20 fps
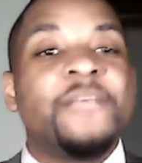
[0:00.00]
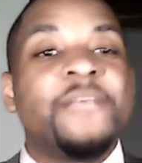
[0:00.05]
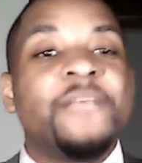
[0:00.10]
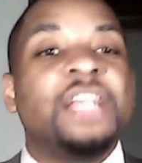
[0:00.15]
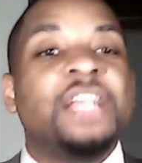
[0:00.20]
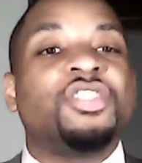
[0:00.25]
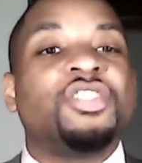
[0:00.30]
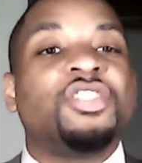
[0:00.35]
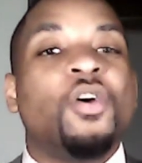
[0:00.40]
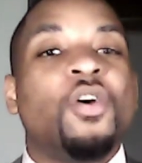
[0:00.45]

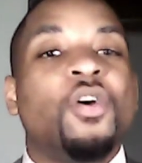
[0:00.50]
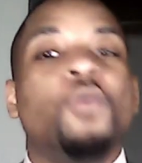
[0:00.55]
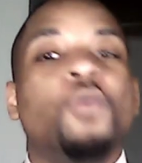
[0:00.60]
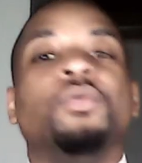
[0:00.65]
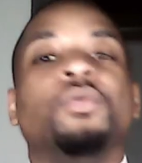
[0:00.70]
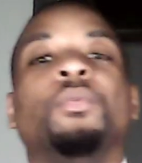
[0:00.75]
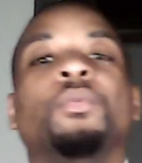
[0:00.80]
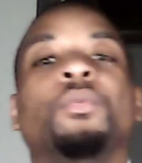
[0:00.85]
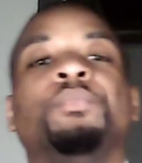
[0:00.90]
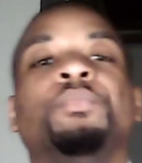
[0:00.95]
So
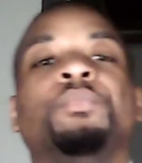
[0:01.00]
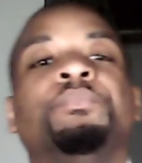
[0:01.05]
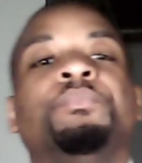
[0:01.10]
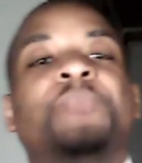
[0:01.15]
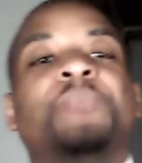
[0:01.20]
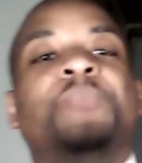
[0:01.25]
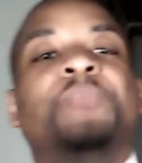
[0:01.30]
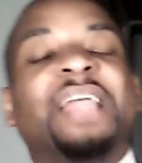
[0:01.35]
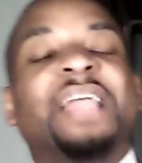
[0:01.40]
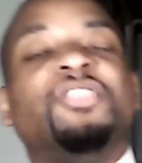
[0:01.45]

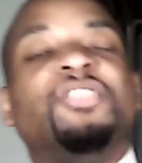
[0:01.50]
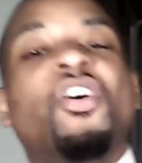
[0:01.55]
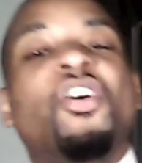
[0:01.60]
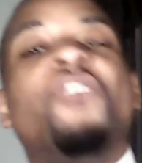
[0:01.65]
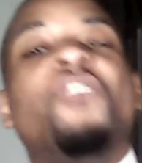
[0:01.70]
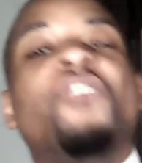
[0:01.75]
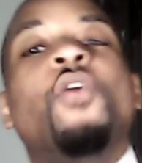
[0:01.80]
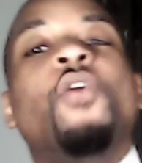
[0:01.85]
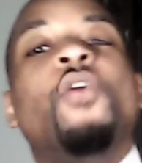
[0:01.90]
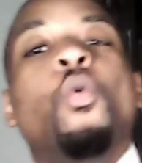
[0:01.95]
based
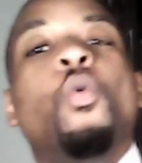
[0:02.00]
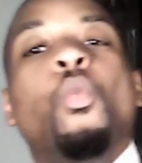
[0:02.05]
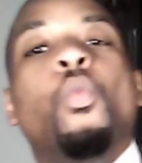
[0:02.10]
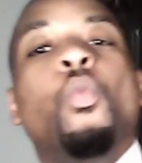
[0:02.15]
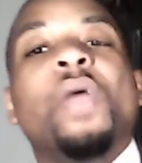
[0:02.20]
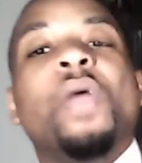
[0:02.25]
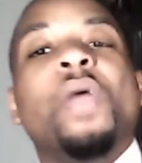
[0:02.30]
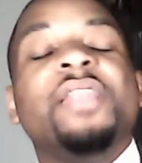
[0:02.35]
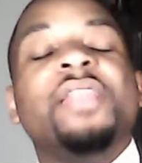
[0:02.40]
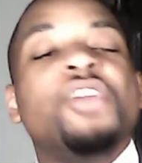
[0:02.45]
off
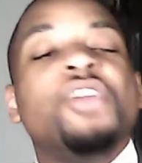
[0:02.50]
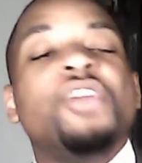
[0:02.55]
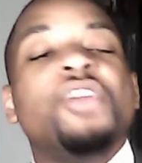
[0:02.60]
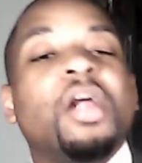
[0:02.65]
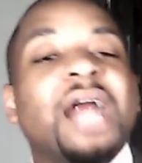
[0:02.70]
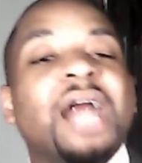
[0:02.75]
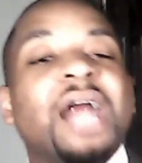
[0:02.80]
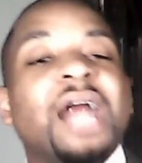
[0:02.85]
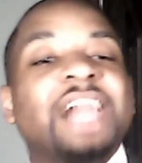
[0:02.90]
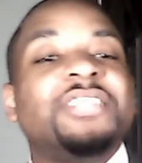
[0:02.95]
when your
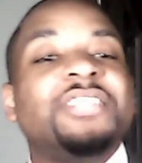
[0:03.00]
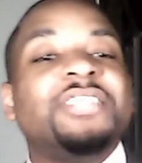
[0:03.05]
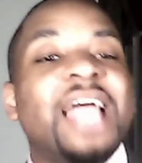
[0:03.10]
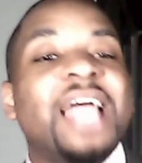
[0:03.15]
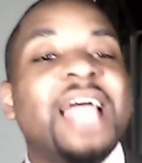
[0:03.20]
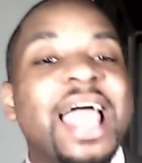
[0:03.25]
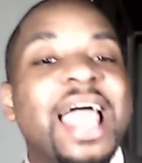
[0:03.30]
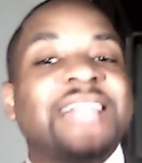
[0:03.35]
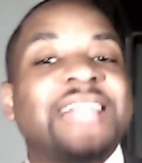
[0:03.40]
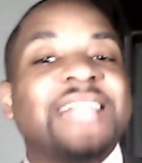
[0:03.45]
contract
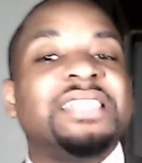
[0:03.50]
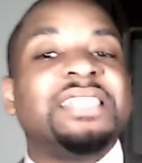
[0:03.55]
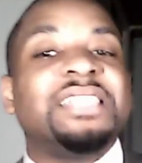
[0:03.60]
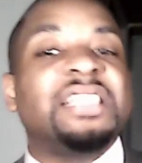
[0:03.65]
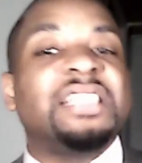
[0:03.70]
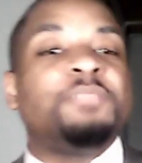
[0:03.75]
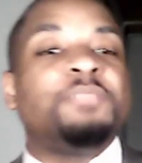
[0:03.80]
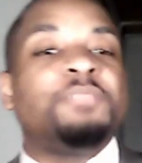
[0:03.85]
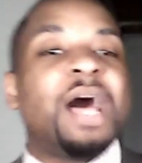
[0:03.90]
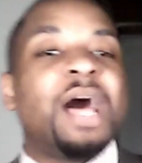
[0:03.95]
actually
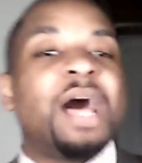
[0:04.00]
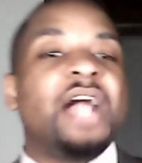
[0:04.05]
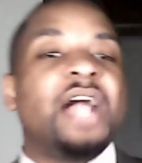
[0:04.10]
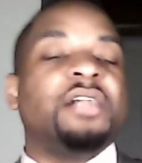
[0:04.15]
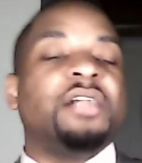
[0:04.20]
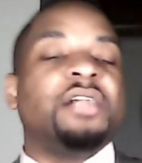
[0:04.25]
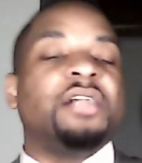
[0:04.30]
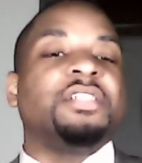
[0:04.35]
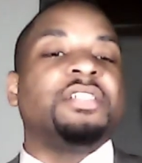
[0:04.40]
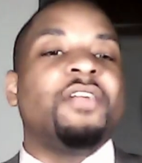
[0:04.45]

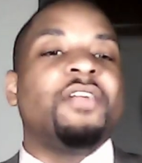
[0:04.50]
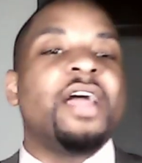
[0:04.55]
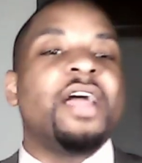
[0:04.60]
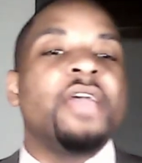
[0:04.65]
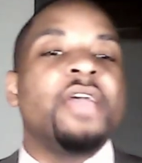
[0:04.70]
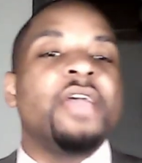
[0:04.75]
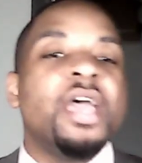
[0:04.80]
expires, all right?